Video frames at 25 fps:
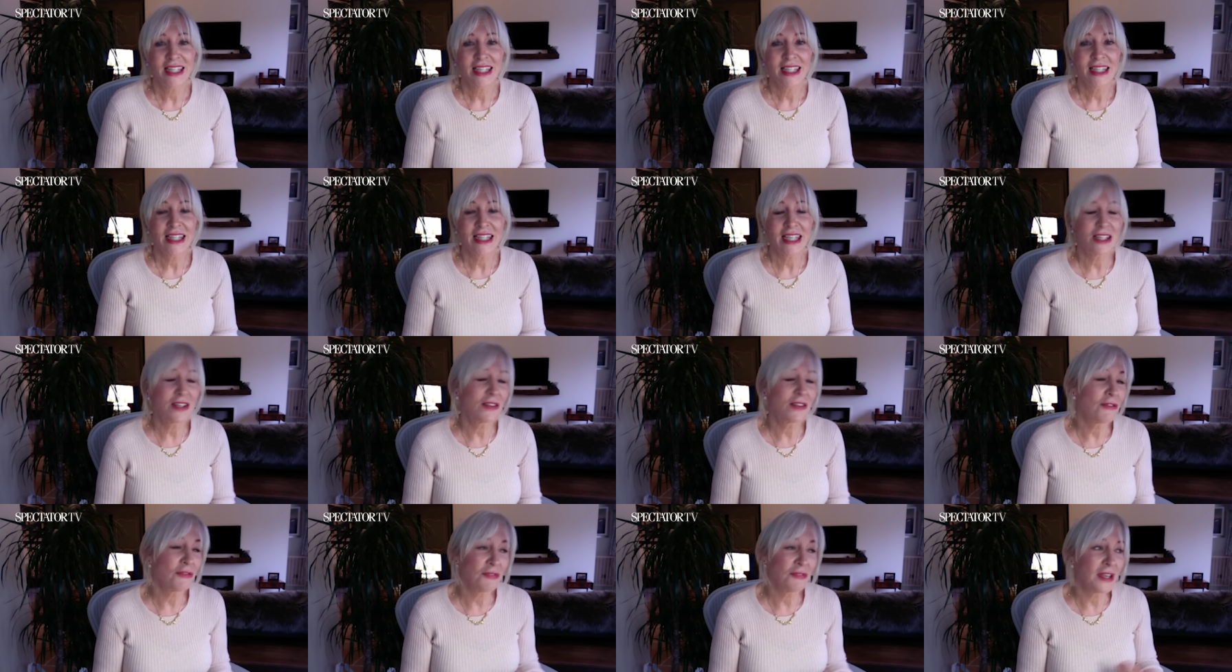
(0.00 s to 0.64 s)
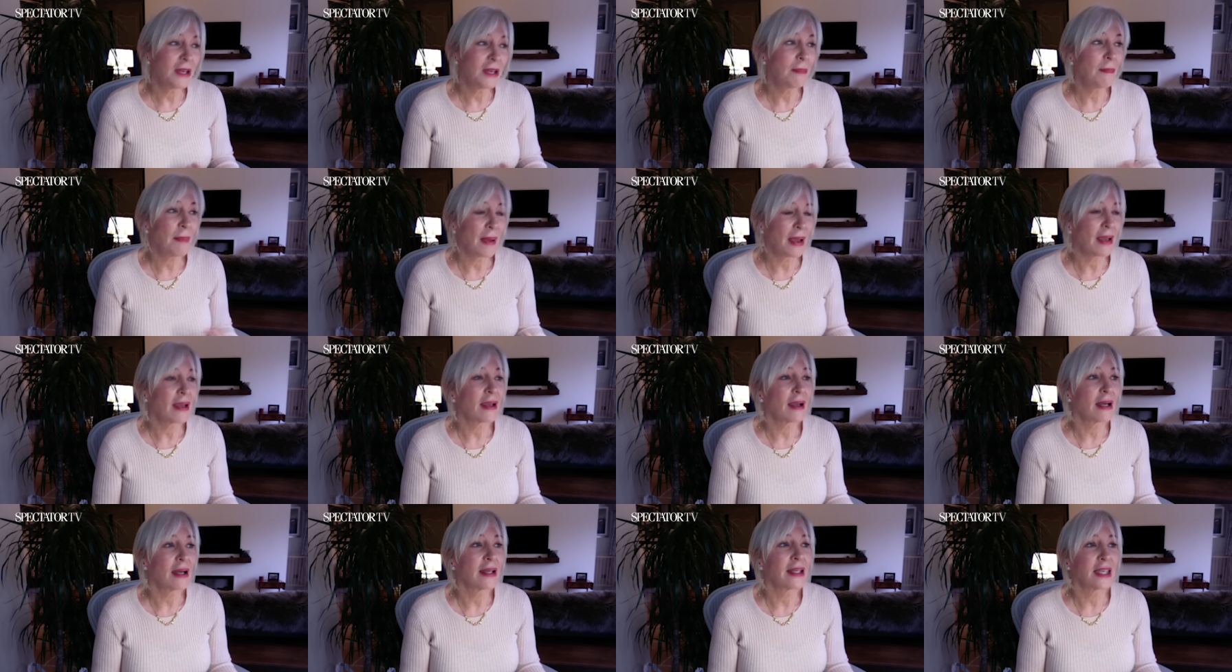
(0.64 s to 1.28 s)
the feedback
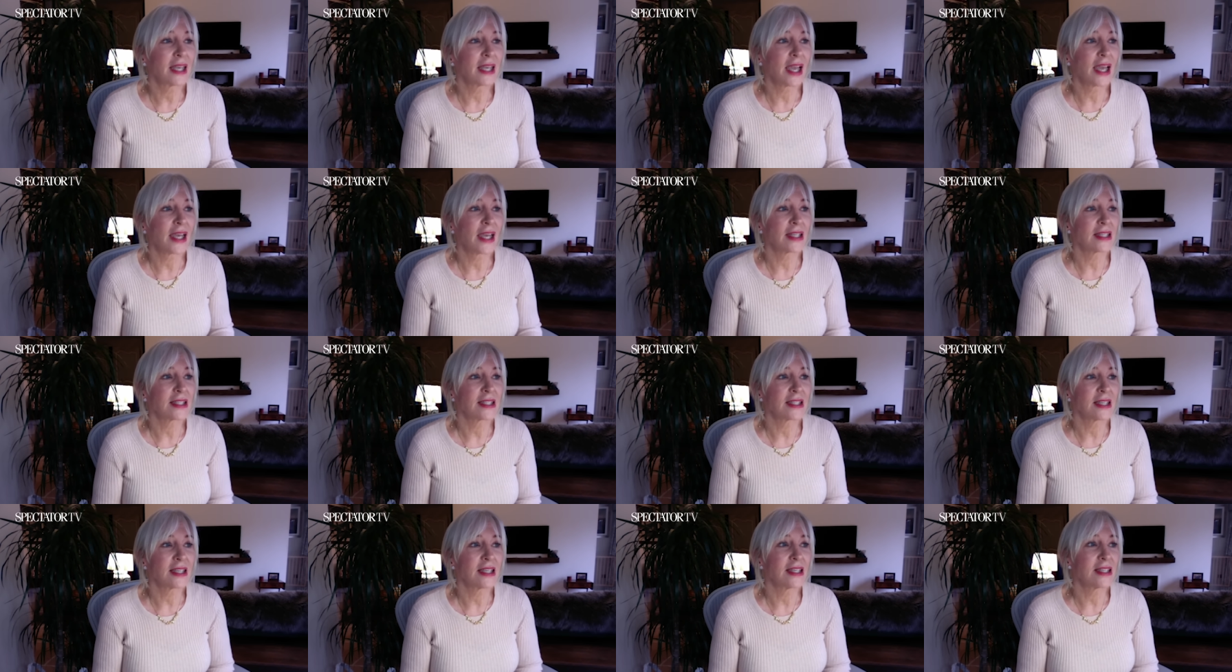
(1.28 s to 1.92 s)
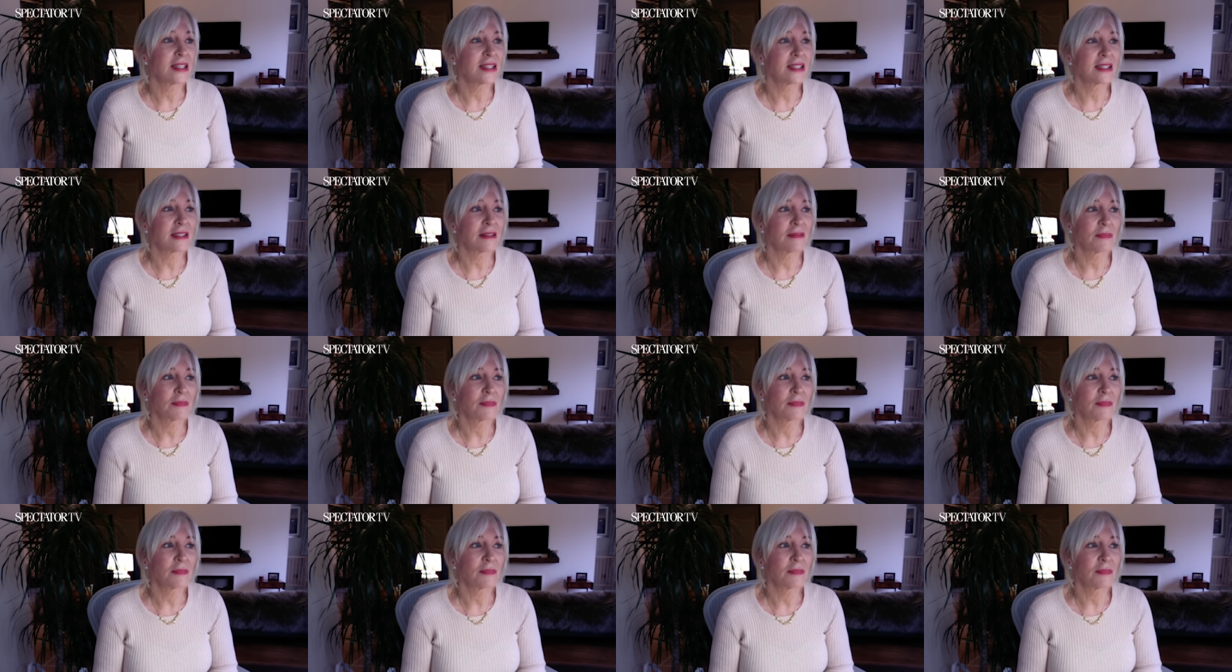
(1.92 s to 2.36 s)
I get is